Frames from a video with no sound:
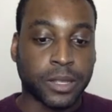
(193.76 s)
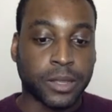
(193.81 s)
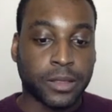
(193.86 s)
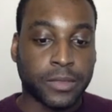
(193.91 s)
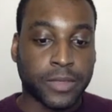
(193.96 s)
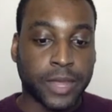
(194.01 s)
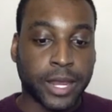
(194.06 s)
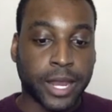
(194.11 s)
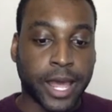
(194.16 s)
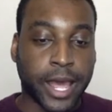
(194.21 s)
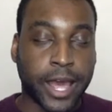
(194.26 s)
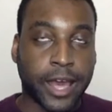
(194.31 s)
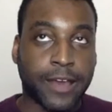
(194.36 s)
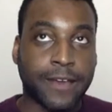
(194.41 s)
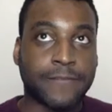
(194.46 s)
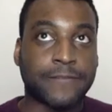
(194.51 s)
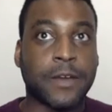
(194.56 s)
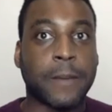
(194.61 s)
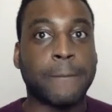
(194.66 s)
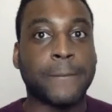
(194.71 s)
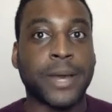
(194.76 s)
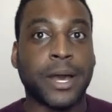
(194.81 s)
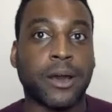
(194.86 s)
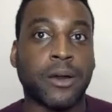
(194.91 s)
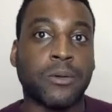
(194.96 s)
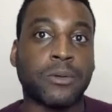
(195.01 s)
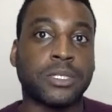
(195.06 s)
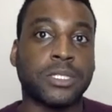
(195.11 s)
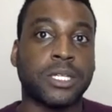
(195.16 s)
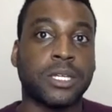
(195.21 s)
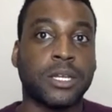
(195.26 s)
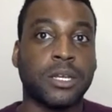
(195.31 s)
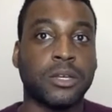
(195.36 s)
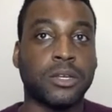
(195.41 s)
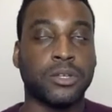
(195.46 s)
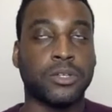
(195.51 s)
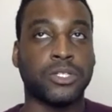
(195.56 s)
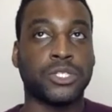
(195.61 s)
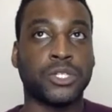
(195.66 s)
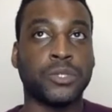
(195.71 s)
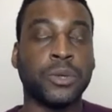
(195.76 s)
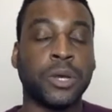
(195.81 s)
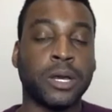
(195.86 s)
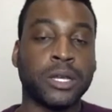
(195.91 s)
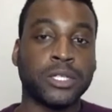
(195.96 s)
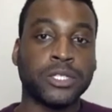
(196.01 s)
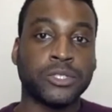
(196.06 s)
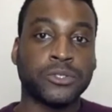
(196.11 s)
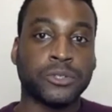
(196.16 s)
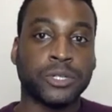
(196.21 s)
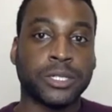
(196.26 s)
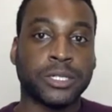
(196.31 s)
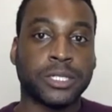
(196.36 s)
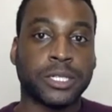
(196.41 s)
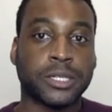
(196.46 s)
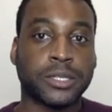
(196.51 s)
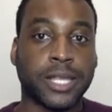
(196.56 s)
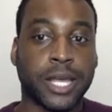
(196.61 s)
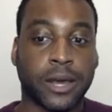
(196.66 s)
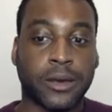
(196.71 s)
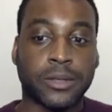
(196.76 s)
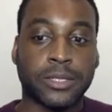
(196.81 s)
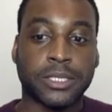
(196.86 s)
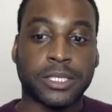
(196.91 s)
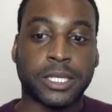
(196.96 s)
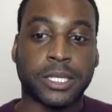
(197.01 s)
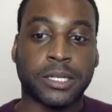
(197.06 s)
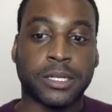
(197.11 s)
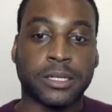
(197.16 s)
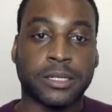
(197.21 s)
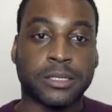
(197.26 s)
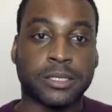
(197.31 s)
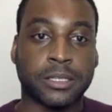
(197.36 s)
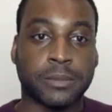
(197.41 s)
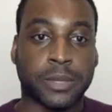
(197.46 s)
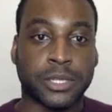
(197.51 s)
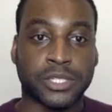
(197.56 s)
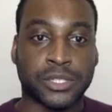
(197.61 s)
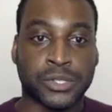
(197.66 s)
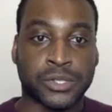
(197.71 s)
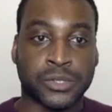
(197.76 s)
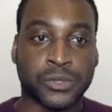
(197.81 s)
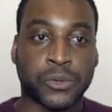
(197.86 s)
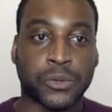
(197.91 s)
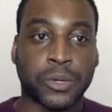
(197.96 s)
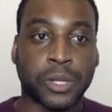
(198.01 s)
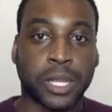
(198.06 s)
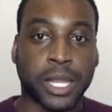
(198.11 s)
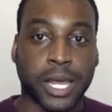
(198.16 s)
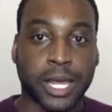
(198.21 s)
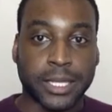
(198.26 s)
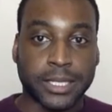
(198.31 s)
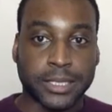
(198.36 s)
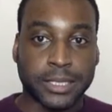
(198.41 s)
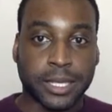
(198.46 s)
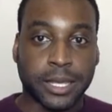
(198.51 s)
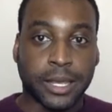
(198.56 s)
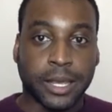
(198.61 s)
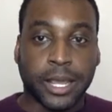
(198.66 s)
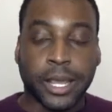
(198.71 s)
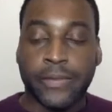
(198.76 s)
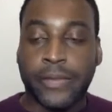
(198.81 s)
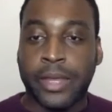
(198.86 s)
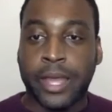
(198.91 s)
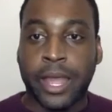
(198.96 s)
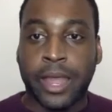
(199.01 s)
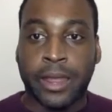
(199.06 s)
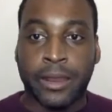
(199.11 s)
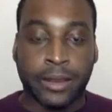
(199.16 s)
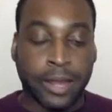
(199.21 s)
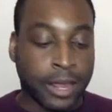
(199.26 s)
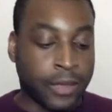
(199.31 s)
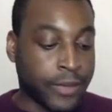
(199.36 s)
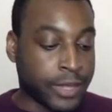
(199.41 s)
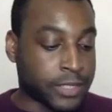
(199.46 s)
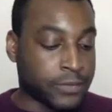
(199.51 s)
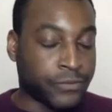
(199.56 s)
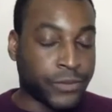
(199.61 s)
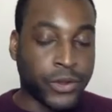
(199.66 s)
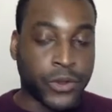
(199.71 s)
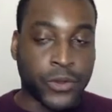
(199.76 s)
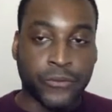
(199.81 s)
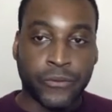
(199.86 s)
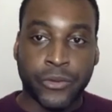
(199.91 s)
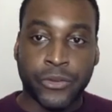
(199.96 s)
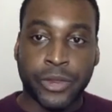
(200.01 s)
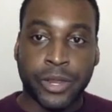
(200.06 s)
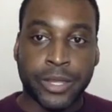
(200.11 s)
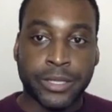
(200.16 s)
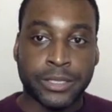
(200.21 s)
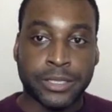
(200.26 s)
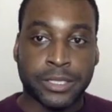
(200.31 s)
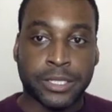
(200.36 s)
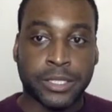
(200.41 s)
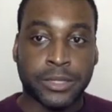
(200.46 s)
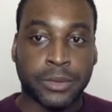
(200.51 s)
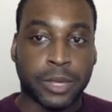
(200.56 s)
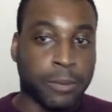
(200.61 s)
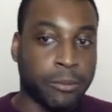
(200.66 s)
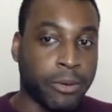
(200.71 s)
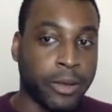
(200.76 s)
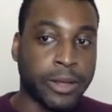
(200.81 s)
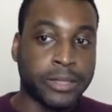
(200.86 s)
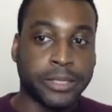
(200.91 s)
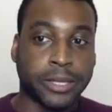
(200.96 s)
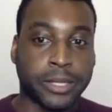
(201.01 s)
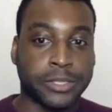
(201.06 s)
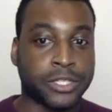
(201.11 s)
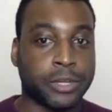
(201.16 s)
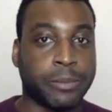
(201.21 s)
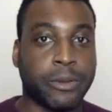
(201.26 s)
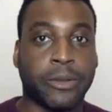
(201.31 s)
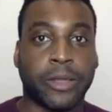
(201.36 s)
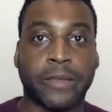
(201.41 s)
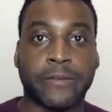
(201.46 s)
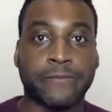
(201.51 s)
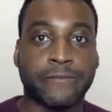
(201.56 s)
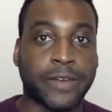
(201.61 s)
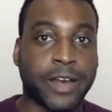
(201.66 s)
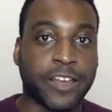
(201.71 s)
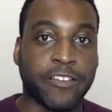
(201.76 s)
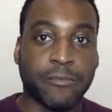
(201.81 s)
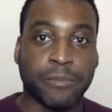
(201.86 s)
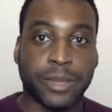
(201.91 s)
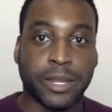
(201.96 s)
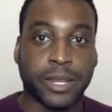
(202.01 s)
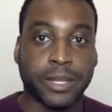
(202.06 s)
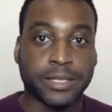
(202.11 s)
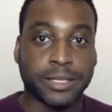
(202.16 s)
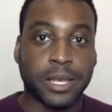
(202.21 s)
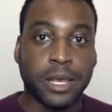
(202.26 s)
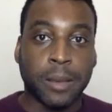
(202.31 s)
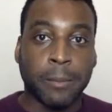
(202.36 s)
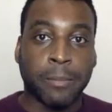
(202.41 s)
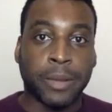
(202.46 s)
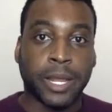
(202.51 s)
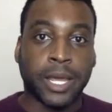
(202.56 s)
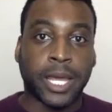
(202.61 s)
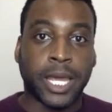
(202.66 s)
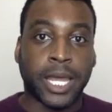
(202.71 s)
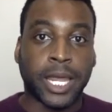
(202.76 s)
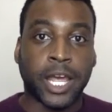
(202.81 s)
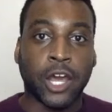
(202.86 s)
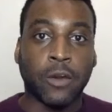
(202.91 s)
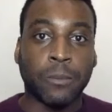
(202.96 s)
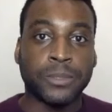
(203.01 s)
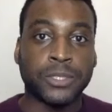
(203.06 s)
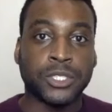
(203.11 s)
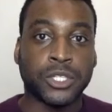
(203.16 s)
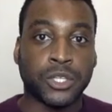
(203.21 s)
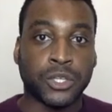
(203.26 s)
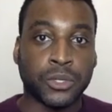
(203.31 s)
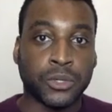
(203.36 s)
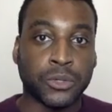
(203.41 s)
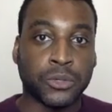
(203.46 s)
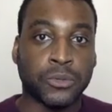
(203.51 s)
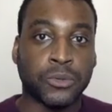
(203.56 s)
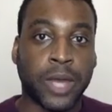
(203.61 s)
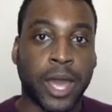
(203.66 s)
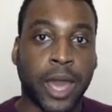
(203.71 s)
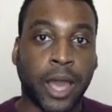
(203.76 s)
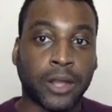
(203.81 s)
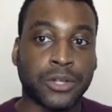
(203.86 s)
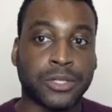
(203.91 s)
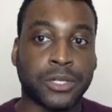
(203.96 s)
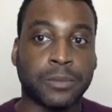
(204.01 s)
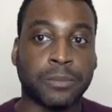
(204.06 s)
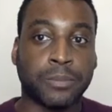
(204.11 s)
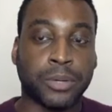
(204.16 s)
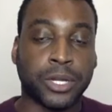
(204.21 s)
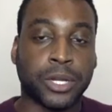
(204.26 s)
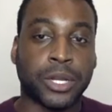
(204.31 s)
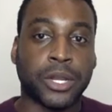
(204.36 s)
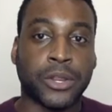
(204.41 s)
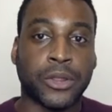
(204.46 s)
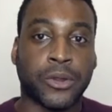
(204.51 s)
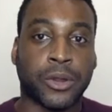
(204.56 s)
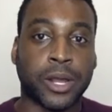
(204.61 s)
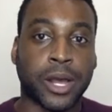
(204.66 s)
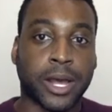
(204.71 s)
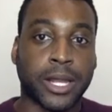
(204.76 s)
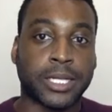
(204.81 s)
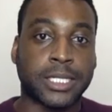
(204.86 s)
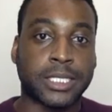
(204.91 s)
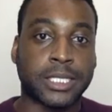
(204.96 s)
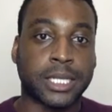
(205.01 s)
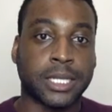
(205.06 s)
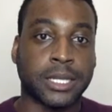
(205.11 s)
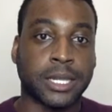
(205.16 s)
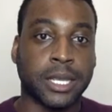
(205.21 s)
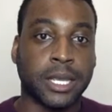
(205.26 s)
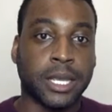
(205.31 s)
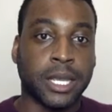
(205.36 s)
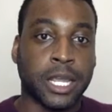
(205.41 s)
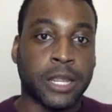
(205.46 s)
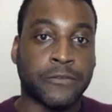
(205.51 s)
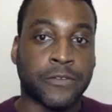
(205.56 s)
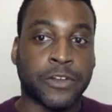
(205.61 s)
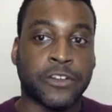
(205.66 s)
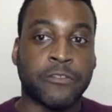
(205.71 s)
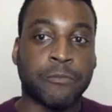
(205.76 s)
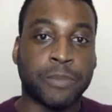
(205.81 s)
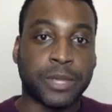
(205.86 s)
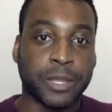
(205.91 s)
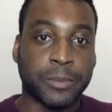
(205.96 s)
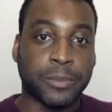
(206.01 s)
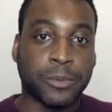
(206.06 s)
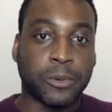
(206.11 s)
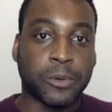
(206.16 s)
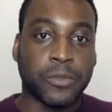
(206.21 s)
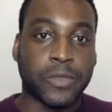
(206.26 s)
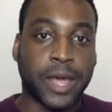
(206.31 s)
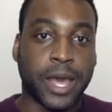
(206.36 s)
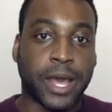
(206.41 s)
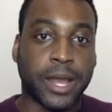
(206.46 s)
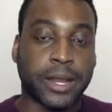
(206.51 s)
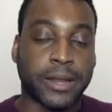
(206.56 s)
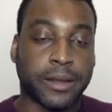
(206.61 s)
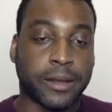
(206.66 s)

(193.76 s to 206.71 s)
that have about 200,000 submissions or less, and that's very easy to do. It probably takes you about like 5 minutes, but it helps you actually put your content in front of people that